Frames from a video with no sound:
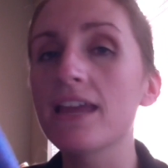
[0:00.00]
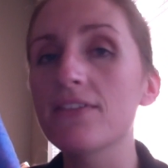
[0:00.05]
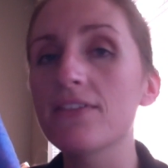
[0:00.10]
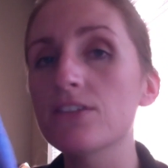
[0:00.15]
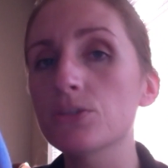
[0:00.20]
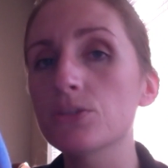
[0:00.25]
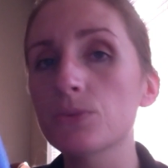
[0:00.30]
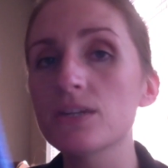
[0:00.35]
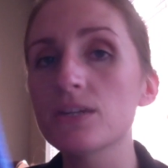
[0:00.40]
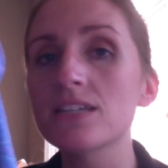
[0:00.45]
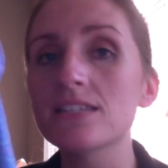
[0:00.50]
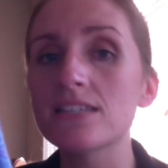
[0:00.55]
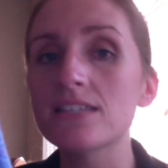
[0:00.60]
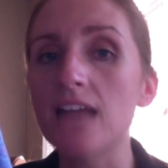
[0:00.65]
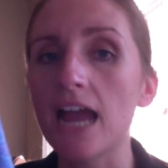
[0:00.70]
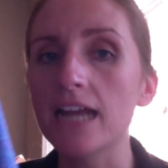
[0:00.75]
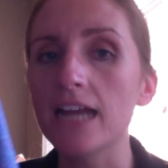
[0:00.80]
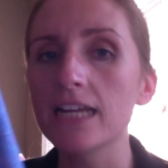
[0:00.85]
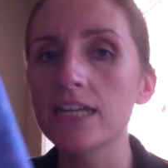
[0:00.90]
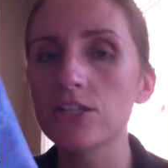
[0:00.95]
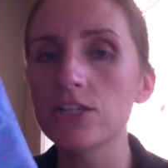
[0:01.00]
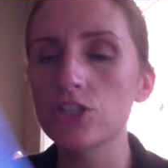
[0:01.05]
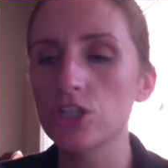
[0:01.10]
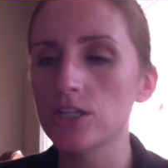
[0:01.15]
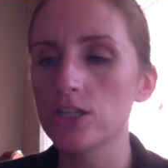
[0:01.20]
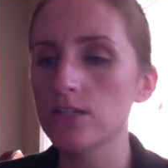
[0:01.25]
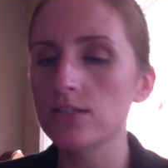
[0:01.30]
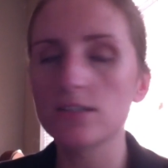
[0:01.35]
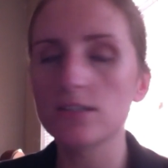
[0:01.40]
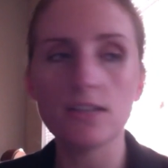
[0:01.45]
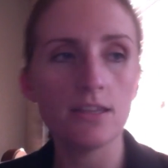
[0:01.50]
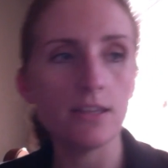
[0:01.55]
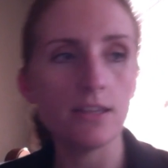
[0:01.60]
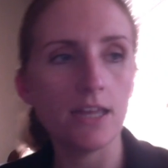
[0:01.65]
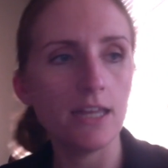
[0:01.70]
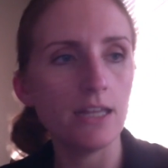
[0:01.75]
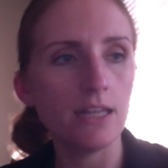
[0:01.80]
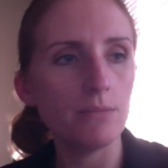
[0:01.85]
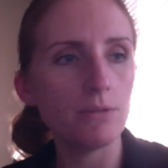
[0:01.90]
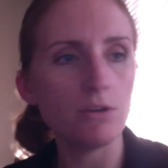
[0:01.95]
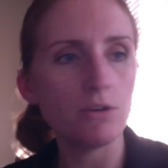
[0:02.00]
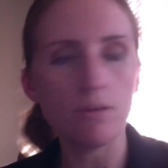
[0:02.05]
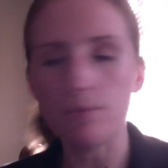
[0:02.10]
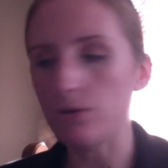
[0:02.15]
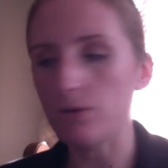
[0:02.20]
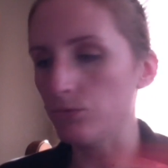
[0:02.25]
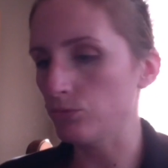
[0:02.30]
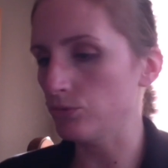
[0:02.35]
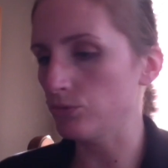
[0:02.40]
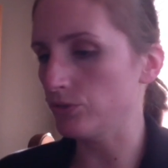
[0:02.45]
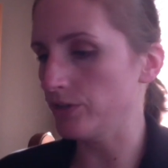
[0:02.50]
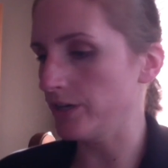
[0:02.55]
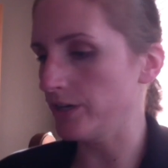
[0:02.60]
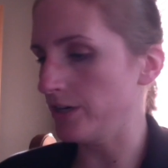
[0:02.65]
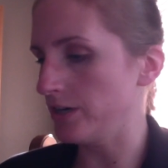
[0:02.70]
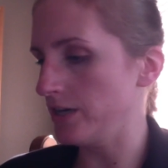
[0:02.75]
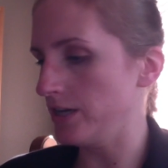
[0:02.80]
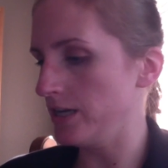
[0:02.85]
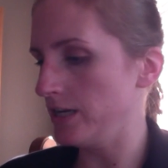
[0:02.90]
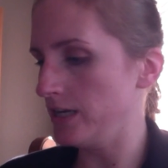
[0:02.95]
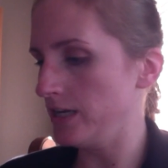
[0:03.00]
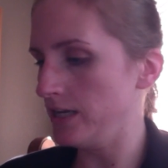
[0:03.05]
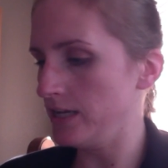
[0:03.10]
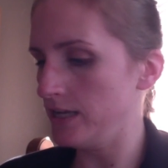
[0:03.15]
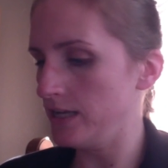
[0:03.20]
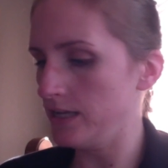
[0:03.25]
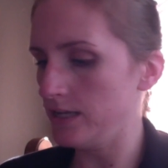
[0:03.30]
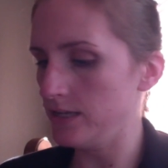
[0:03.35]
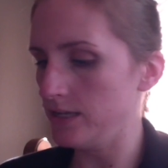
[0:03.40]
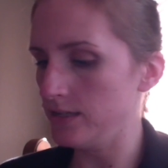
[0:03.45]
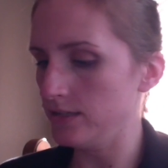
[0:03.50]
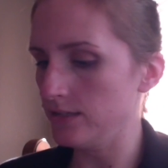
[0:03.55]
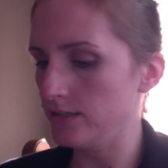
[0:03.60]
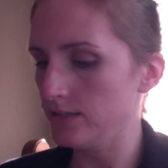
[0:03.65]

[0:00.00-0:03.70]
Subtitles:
this one is 9 inches, and then let me grab my ruler here. It is